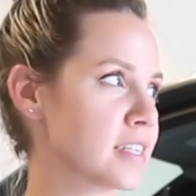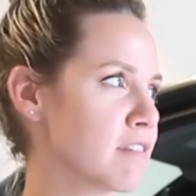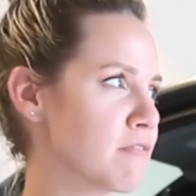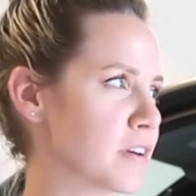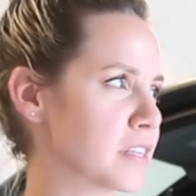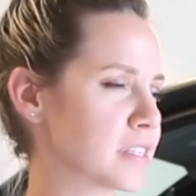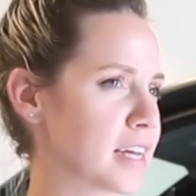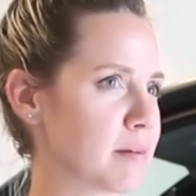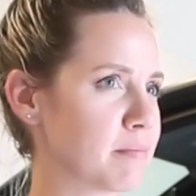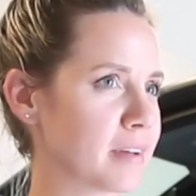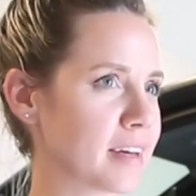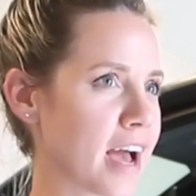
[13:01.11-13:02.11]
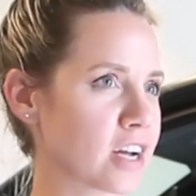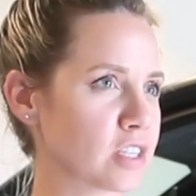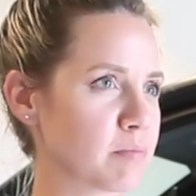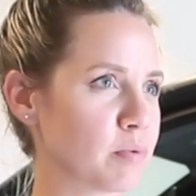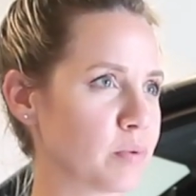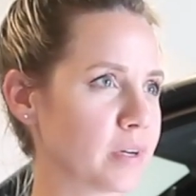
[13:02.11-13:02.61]
this our first time like
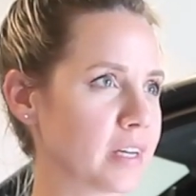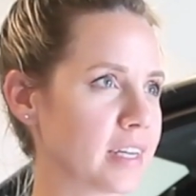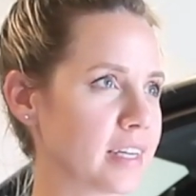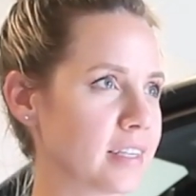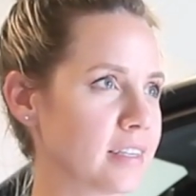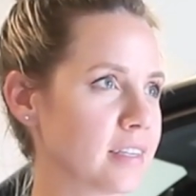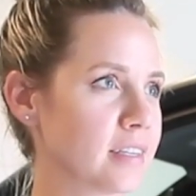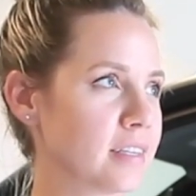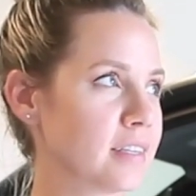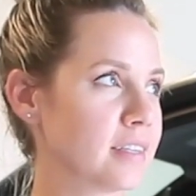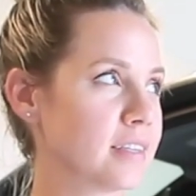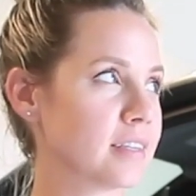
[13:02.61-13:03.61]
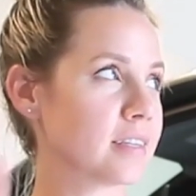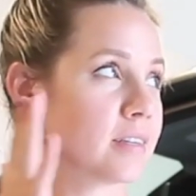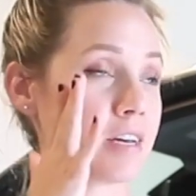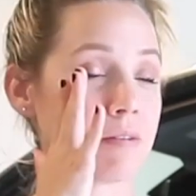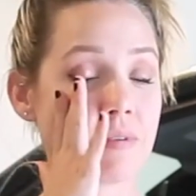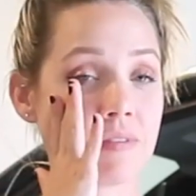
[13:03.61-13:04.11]
actually pulling it in? Yeah. It,
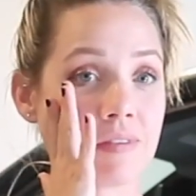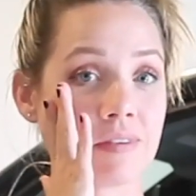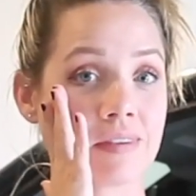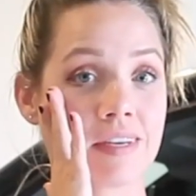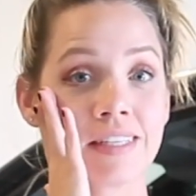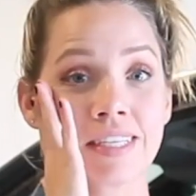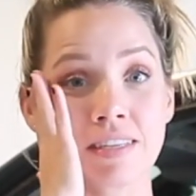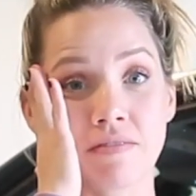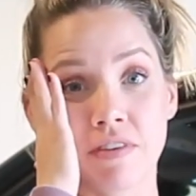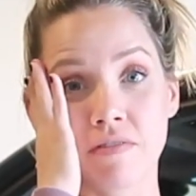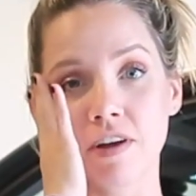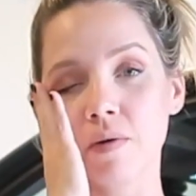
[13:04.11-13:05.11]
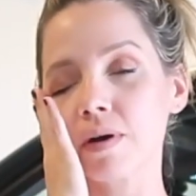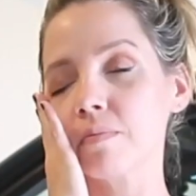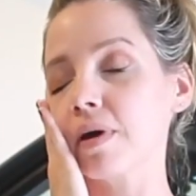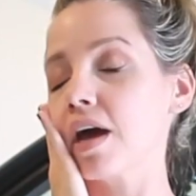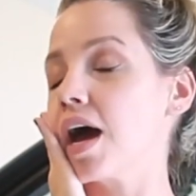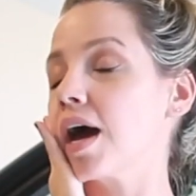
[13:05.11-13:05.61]
yeah, doesn't, fit very well. doesn't fit very well.
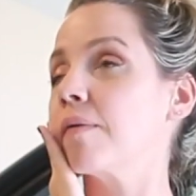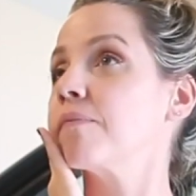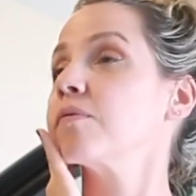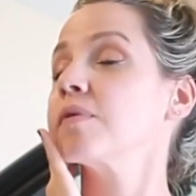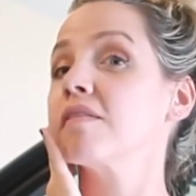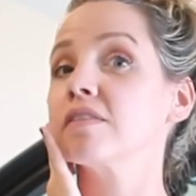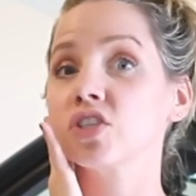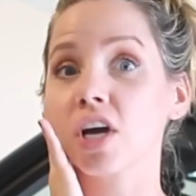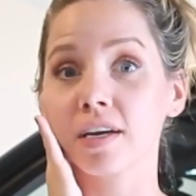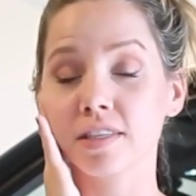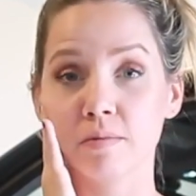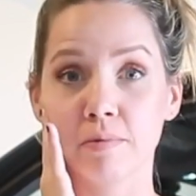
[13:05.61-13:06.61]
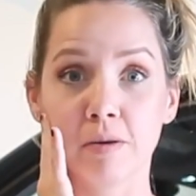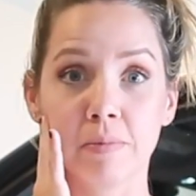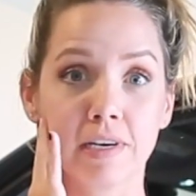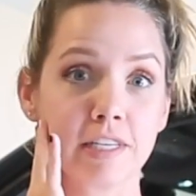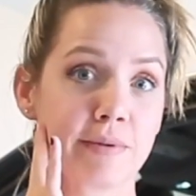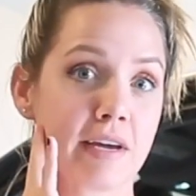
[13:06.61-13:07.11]
But um, we have a giant
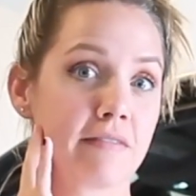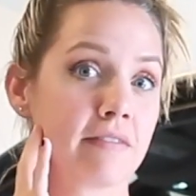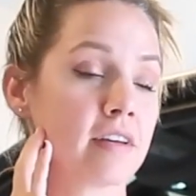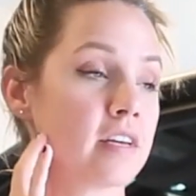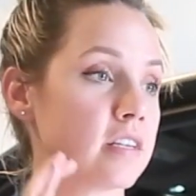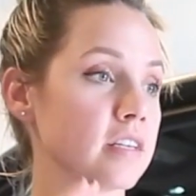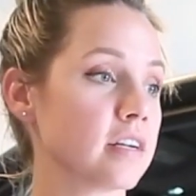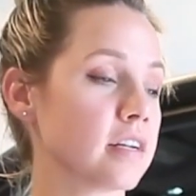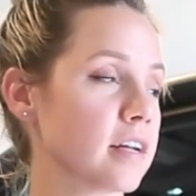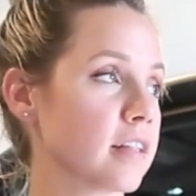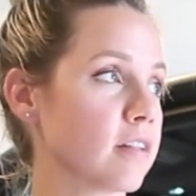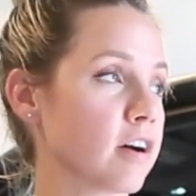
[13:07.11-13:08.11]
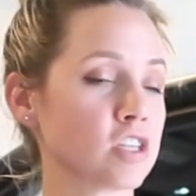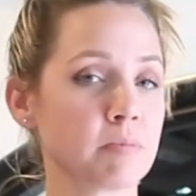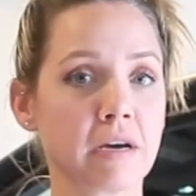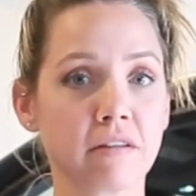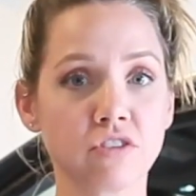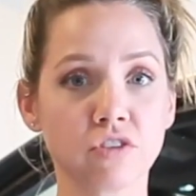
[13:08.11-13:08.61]
Suburban because we have a large
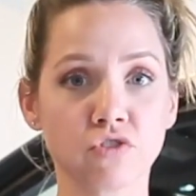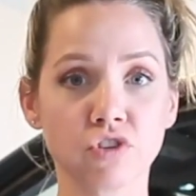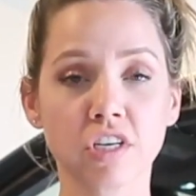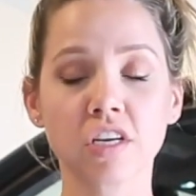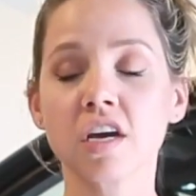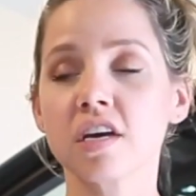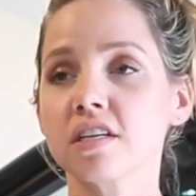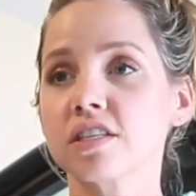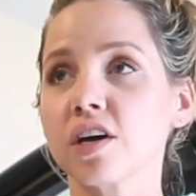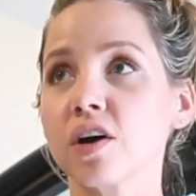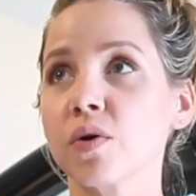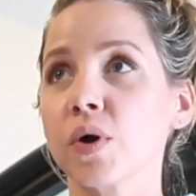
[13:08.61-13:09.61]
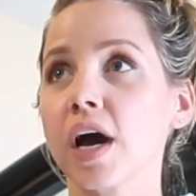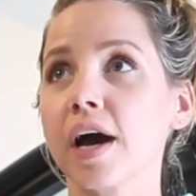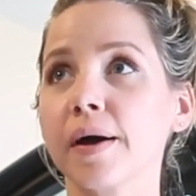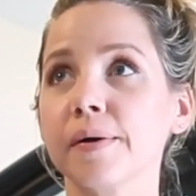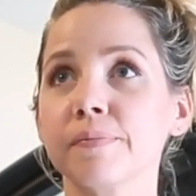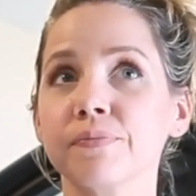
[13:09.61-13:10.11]
amount of children. So
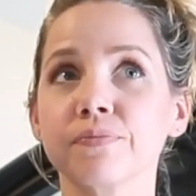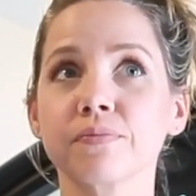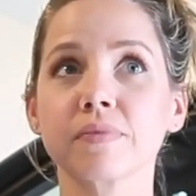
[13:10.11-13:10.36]
um,